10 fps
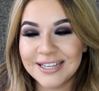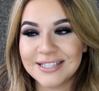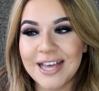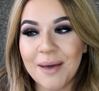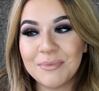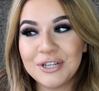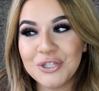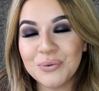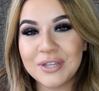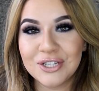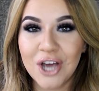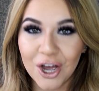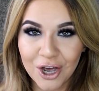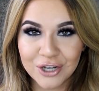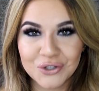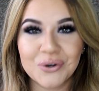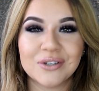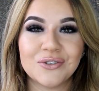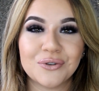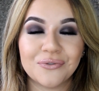Is I'm going to do the dot
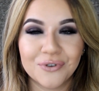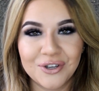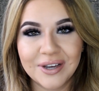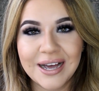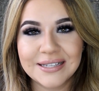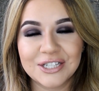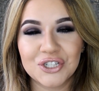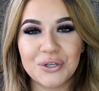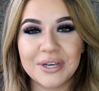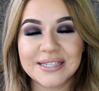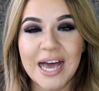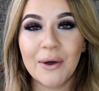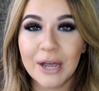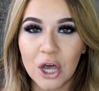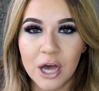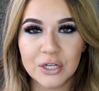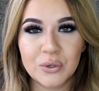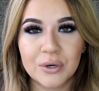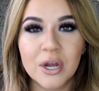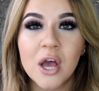contouring tutorial for you guys and show you guys how I
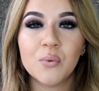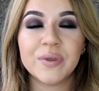contoured